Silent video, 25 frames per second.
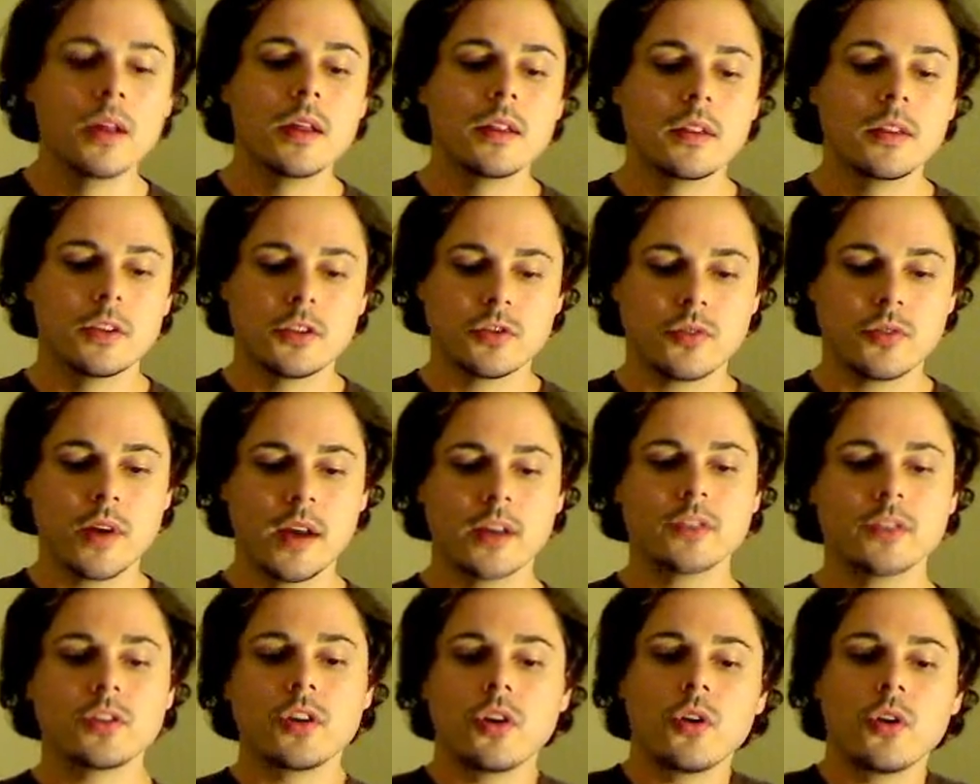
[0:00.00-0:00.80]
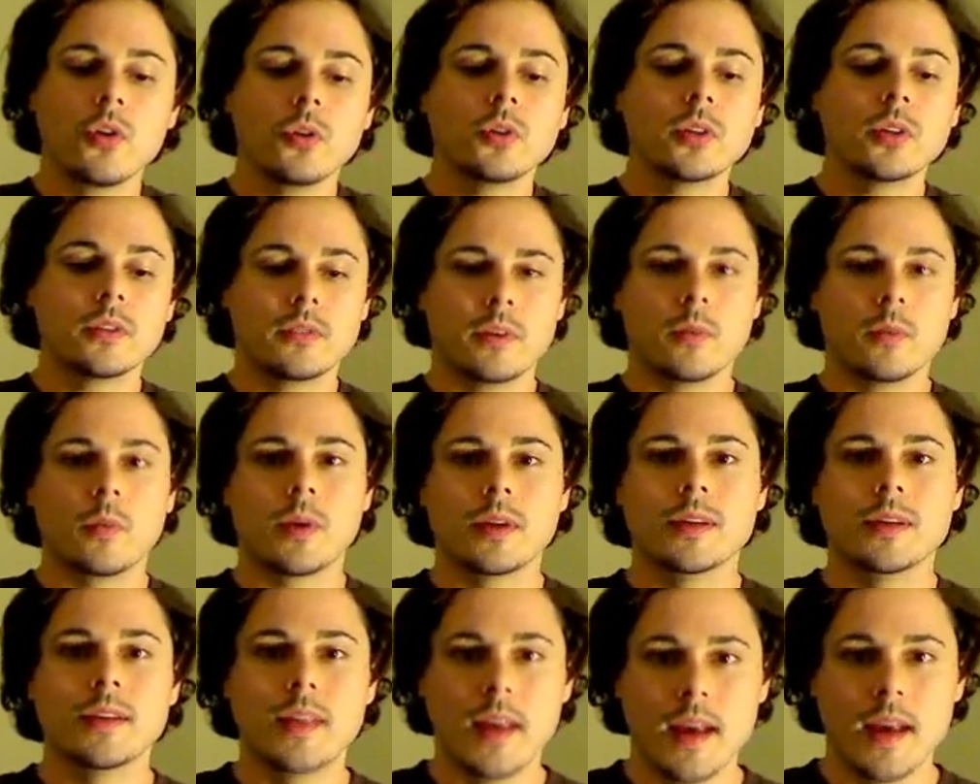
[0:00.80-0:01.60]
They're trying to hold
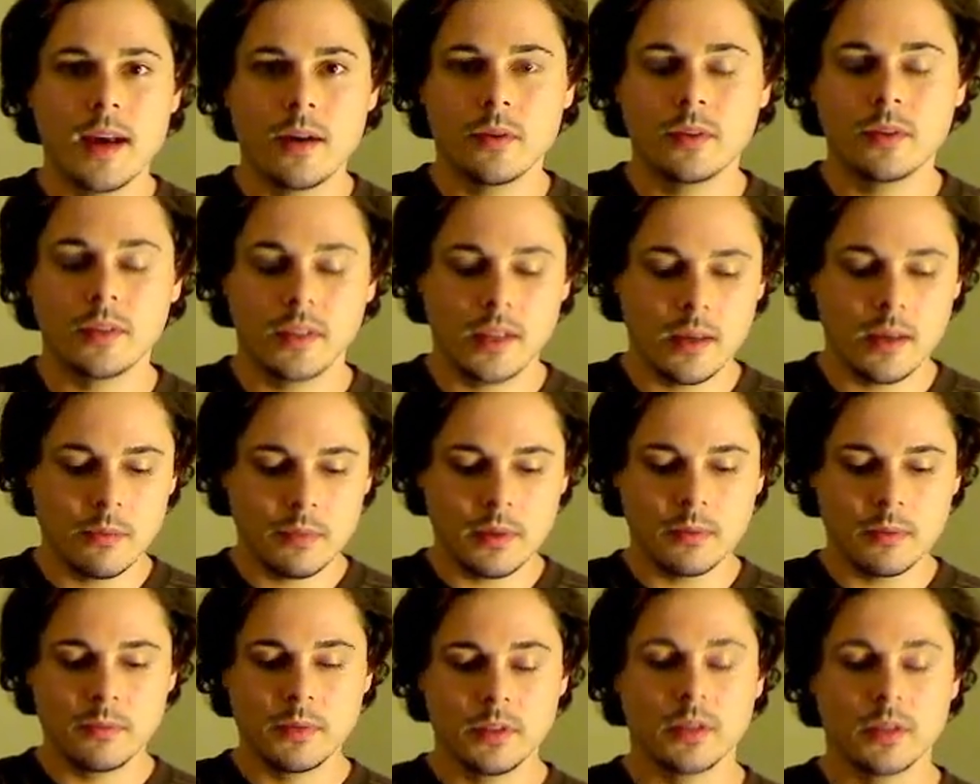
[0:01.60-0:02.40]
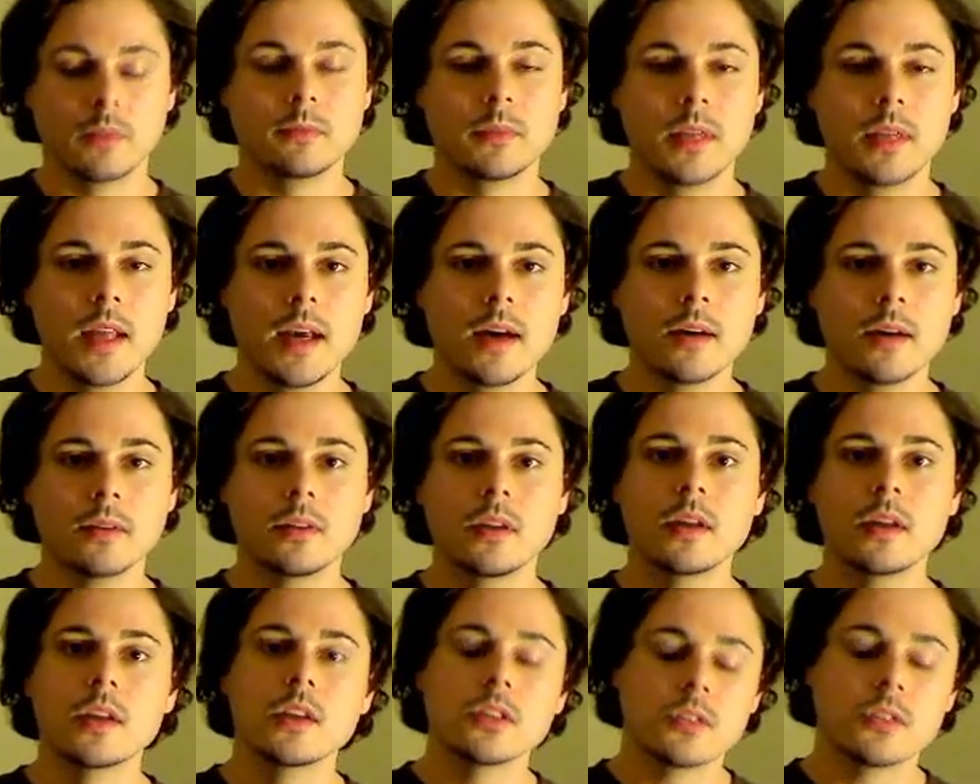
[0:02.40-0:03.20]
everyone down and keep them dumbed
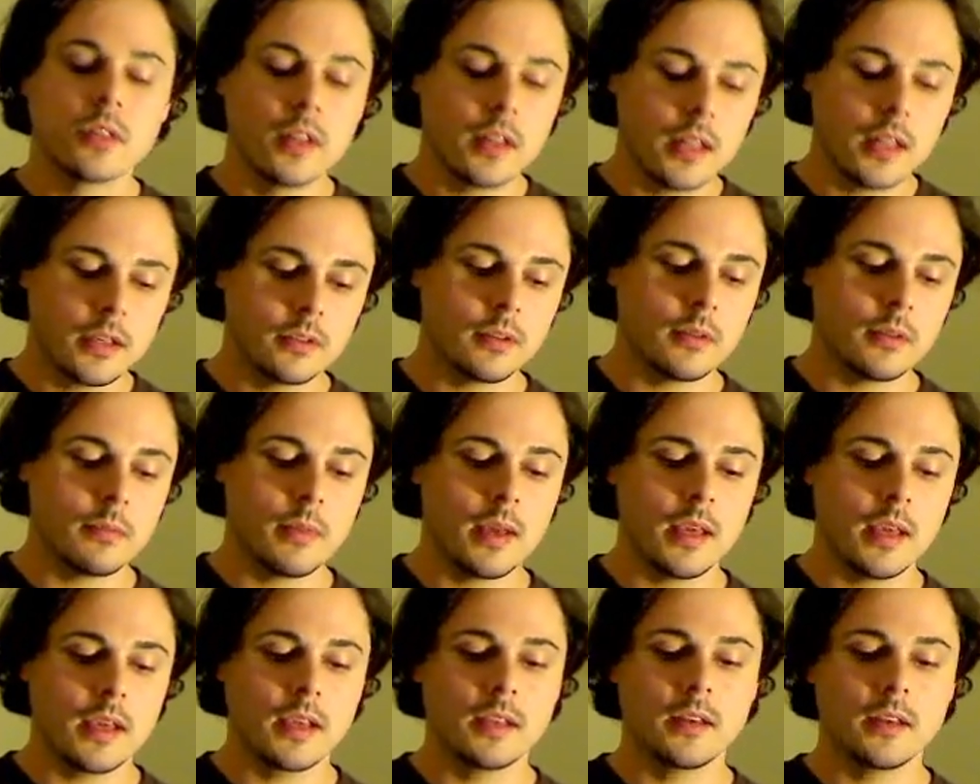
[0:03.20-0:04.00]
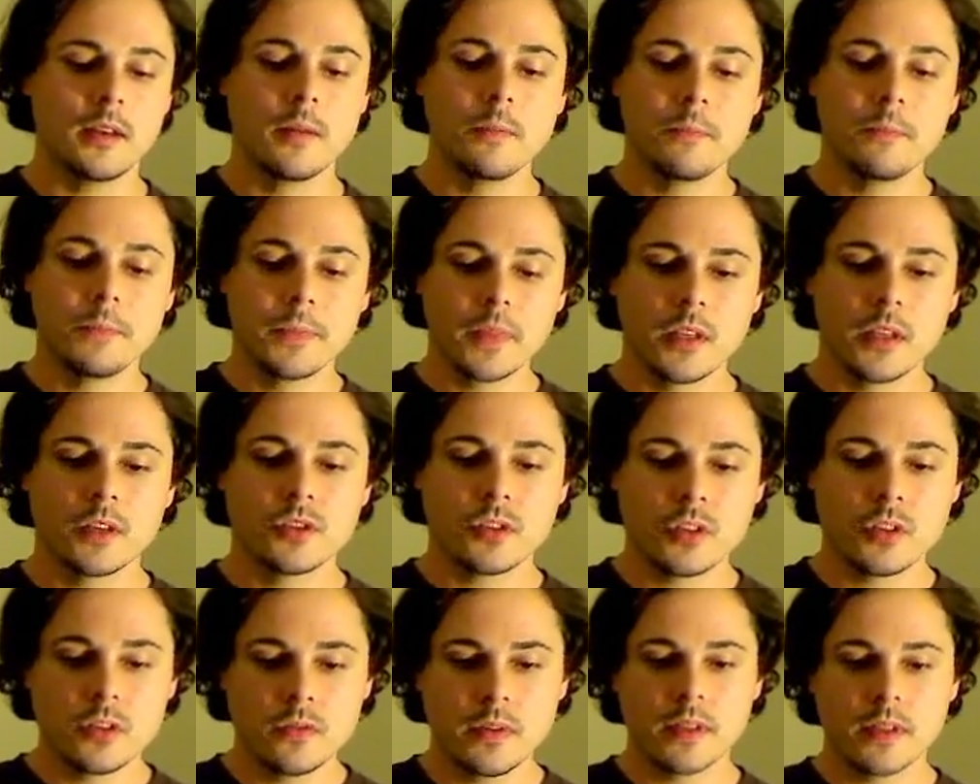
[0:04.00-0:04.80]
down so that they remain
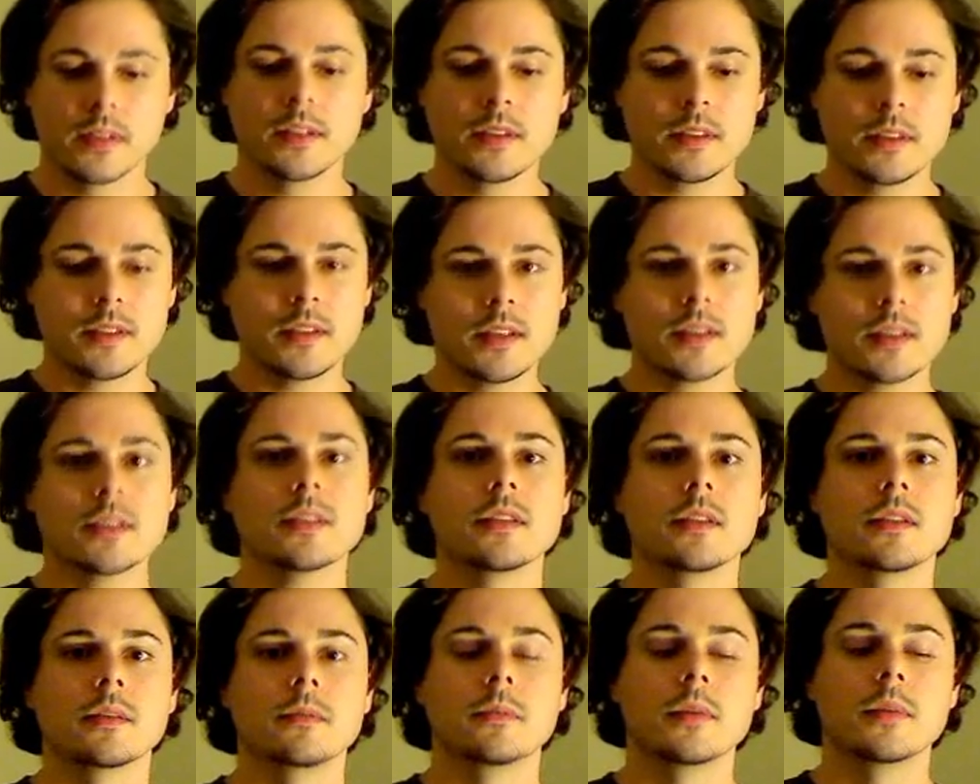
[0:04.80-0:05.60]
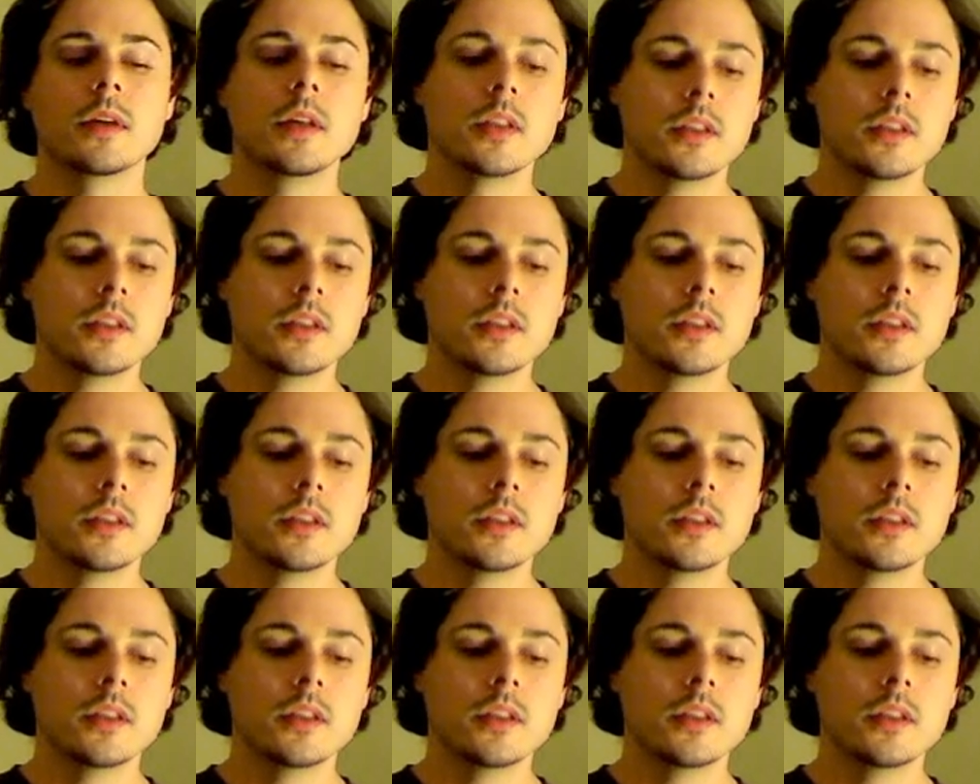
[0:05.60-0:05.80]
serving the system.